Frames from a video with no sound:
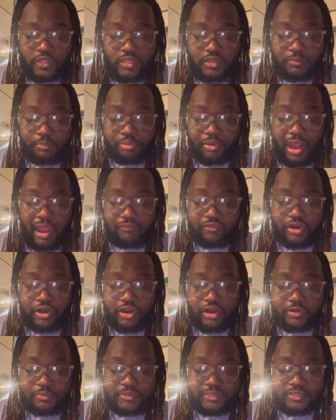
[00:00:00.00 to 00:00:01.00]

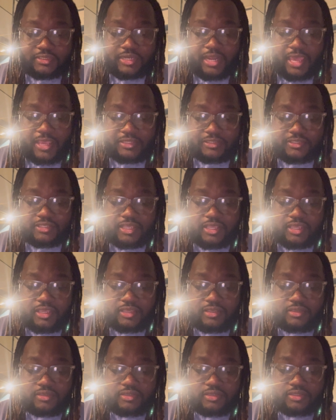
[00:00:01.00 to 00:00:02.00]
Proverbs
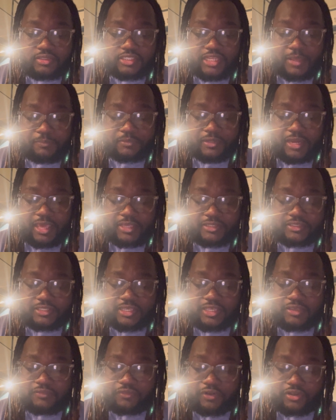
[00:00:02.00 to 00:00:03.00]
19, chapter
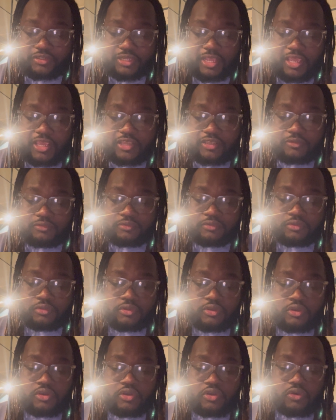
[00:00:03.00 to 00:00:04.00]
19, verse 8.
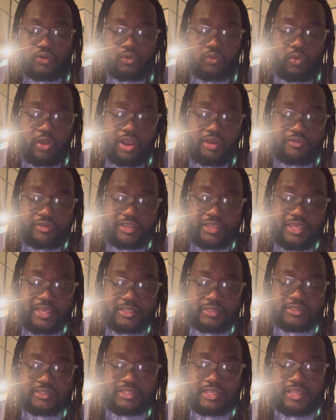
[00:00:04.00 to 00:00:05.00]
Whoever
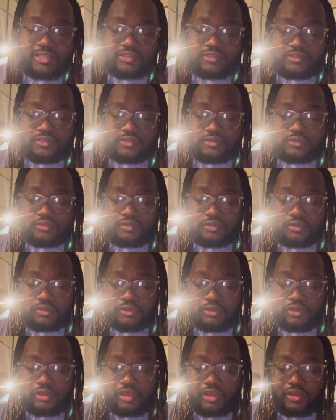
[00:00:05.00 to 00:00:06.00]
gets sense
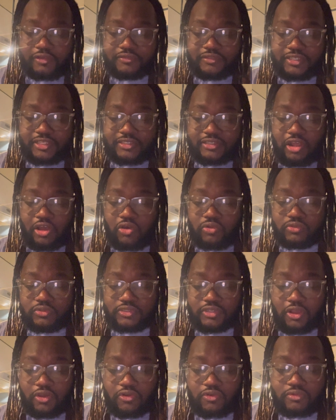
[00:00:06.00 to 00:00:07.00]
loves his own
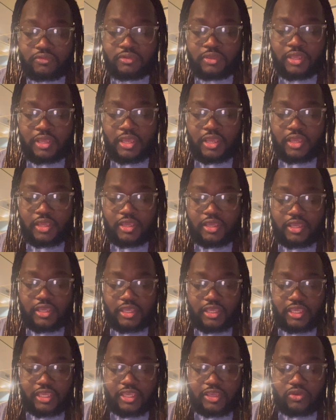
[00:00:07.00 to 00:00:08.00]
soul.
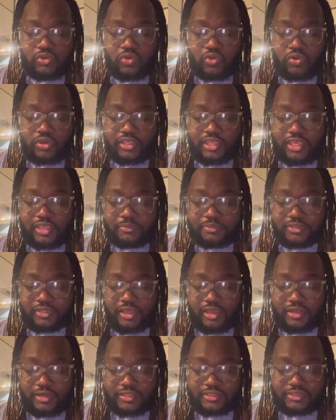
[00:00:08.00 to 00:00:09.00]
He who keeps
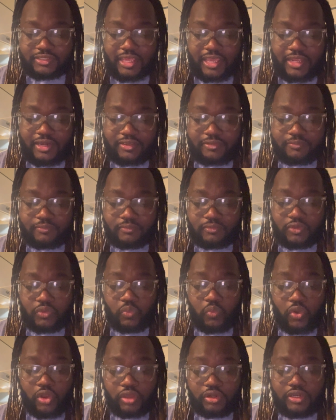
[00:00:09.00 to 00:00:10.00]
understanding
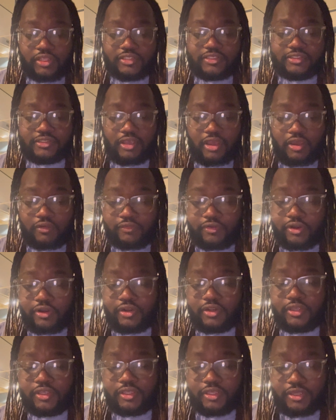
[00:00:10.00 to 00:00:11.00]
will discover
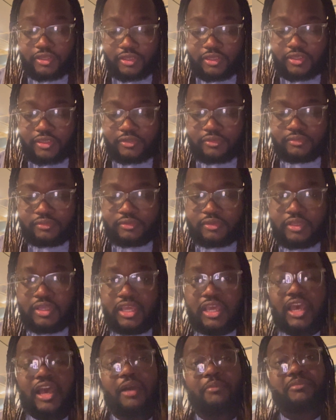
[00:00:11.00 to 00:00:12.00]
good.
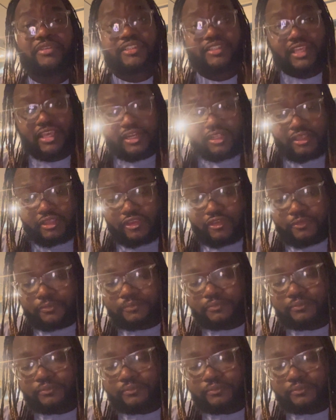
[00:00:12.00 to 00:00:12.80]
I'm going to say it again.